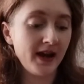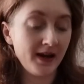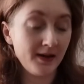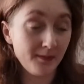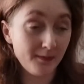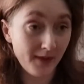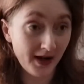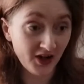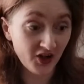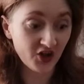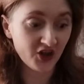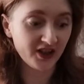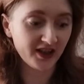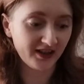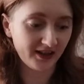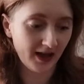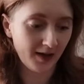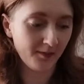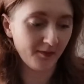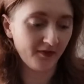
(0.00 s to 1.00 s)

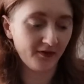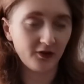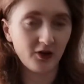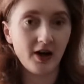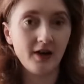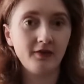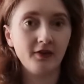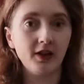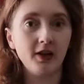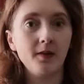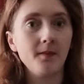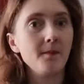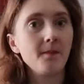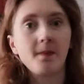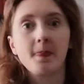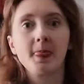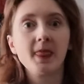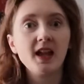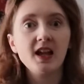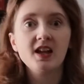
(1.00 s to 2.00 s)
enmeshing them forever.
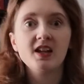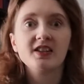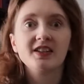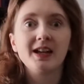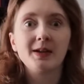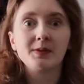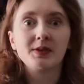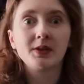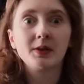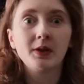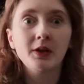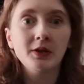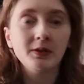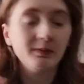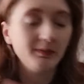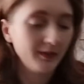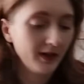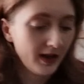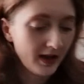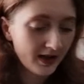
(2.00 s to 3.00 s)
Sounds so
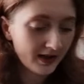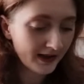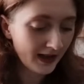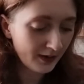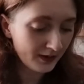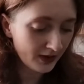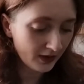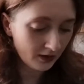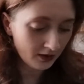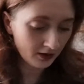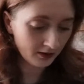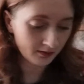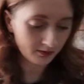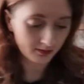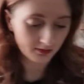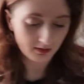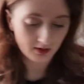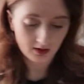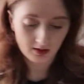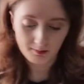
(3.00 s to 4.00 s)
good. Sounds so good.
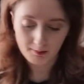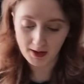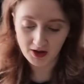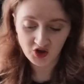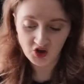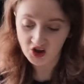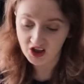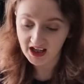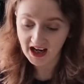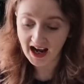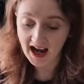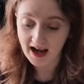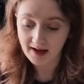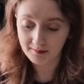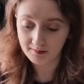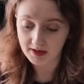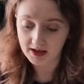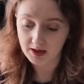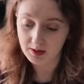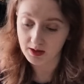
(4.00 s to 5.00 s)
Magic
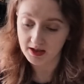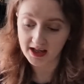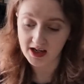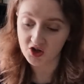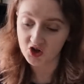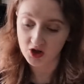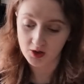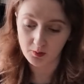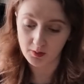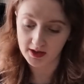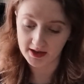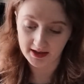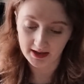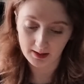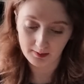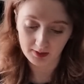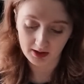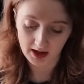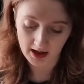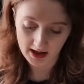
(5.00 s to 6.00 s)
cat is essentially what it
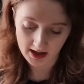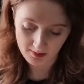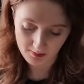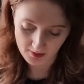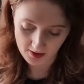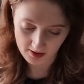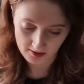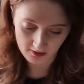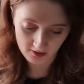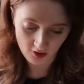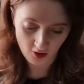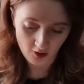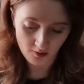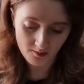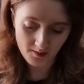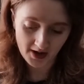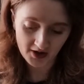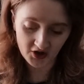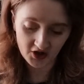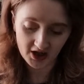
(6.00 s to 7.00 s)
seems like, but
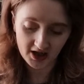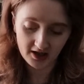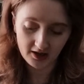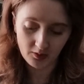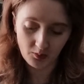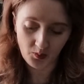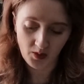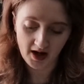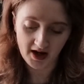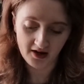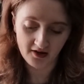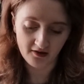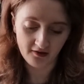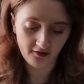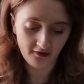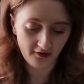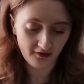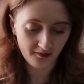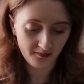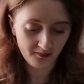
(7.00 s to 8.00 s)
not magic in the way
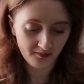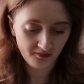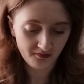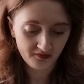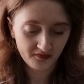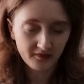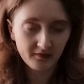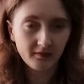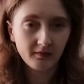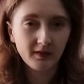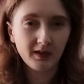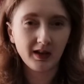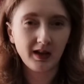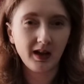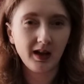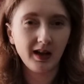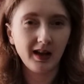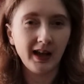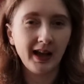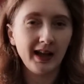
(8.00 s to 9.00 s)
of
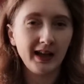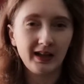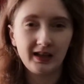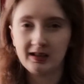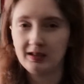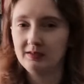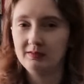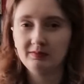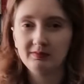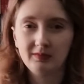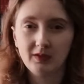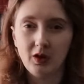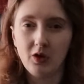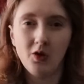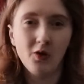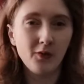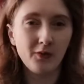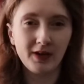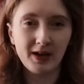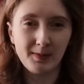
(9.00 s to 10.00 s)
like
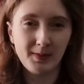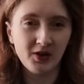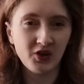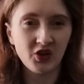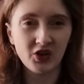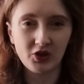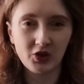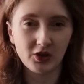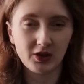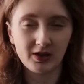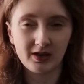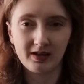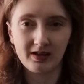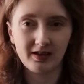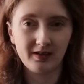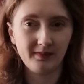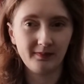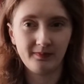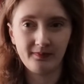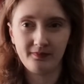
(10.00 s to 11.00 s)
overly magic,
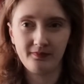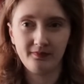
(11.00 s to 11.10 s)
just